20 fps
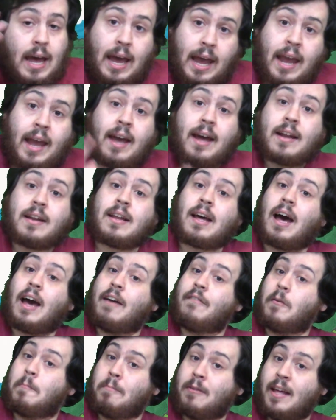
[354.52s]
And I
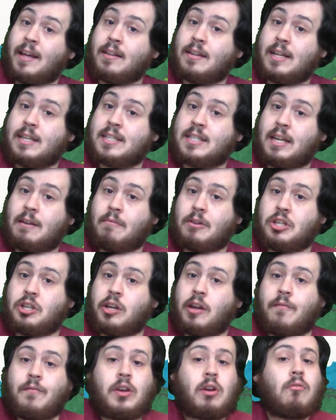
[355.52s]
have a playlist in which you
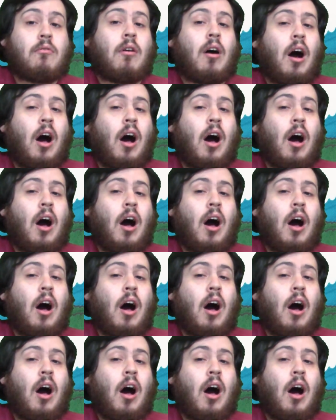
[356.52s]
can view